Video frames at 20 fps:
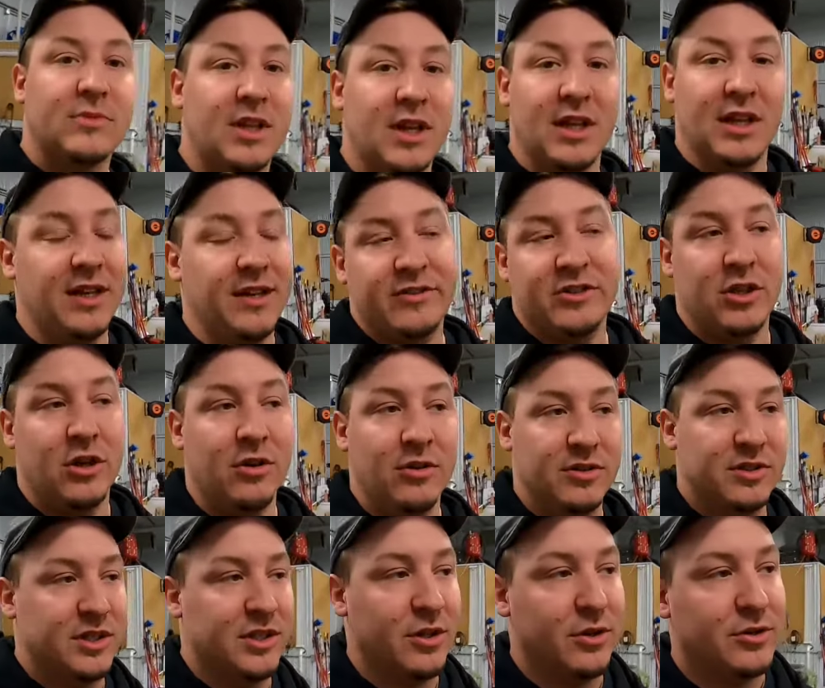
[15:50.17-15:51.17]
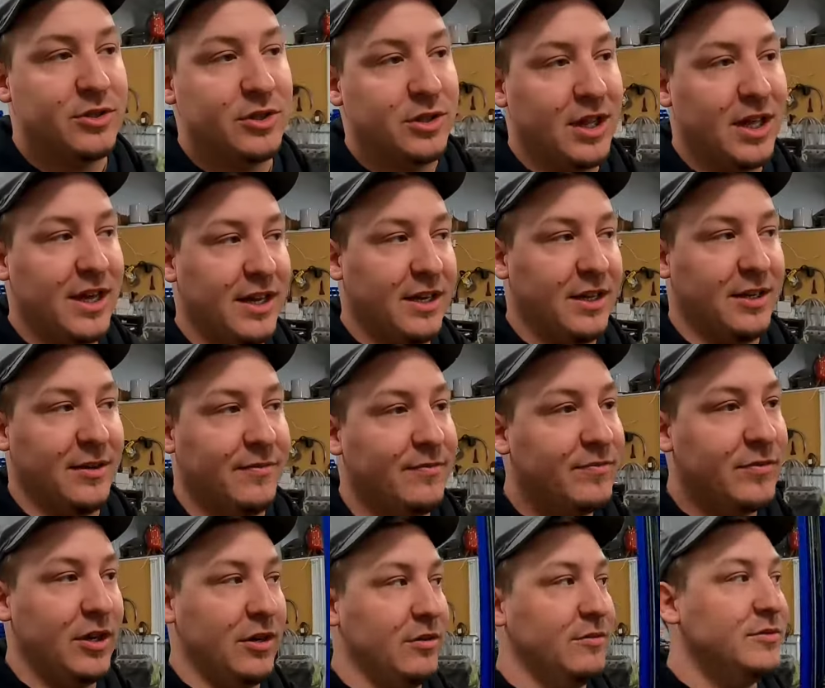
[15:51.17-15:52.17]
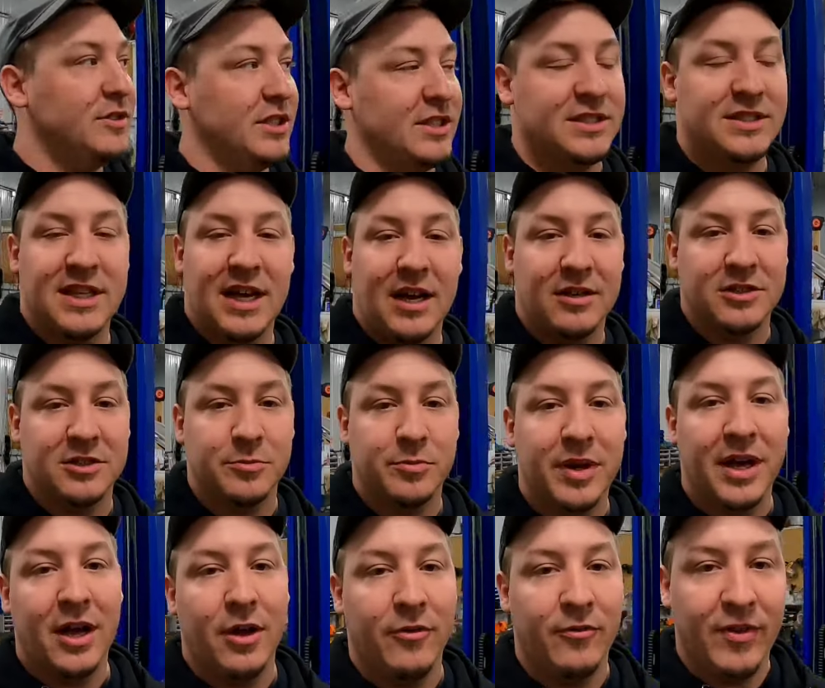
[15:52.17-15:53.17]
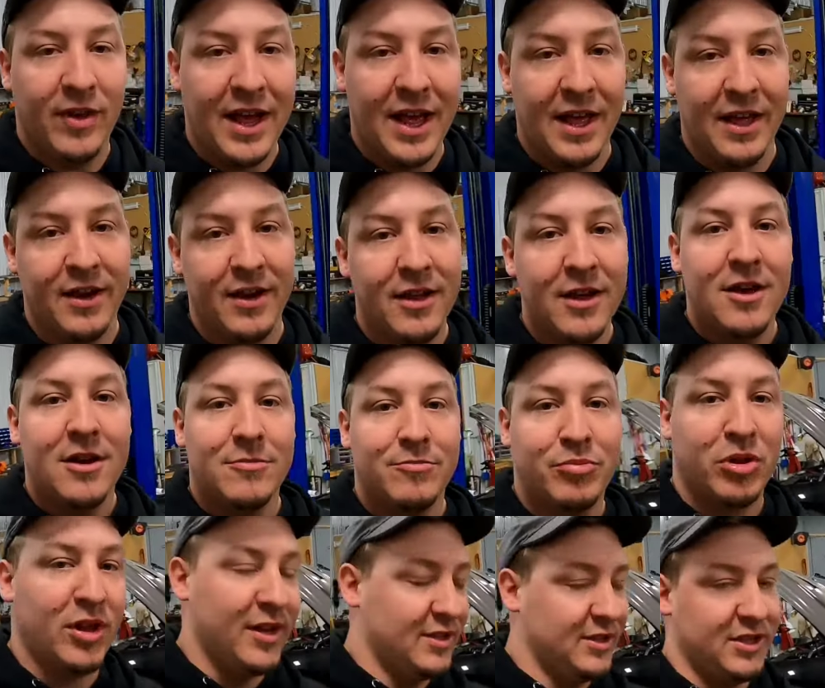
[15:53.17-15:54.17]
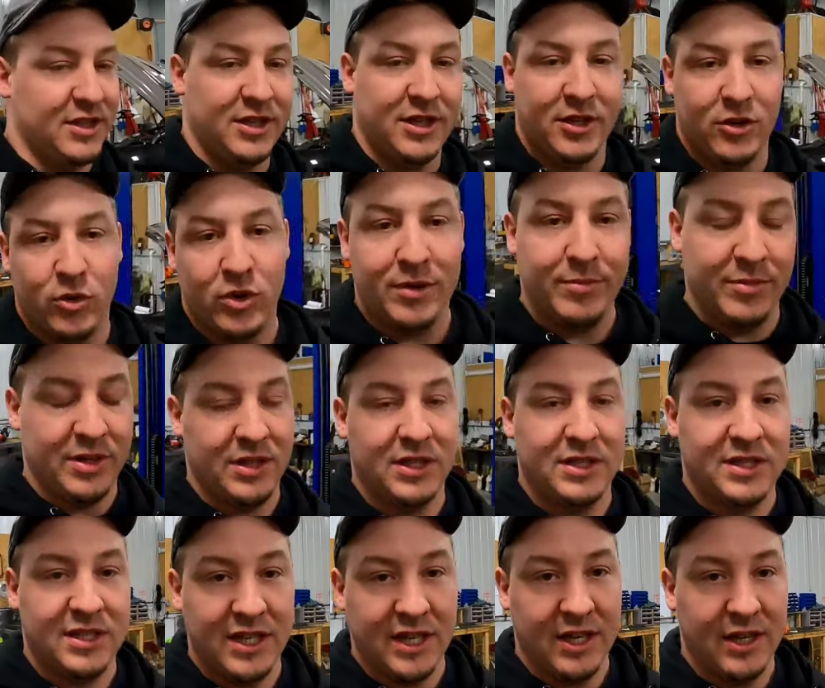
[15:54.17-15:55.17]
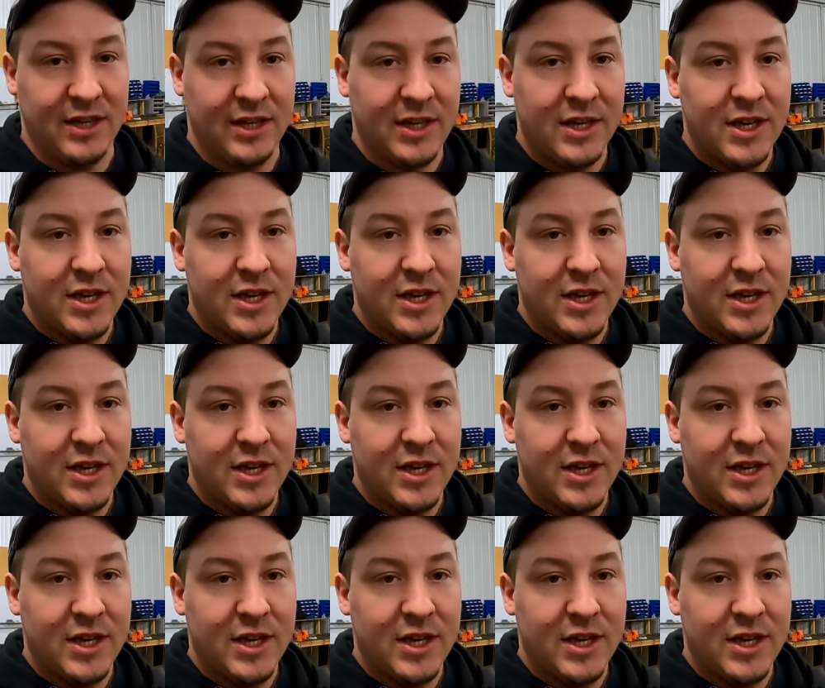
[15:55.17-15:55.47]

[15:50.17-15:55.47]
It lifts those, and those are like a, you know, 6,000 pound van plus the equipment that's in it.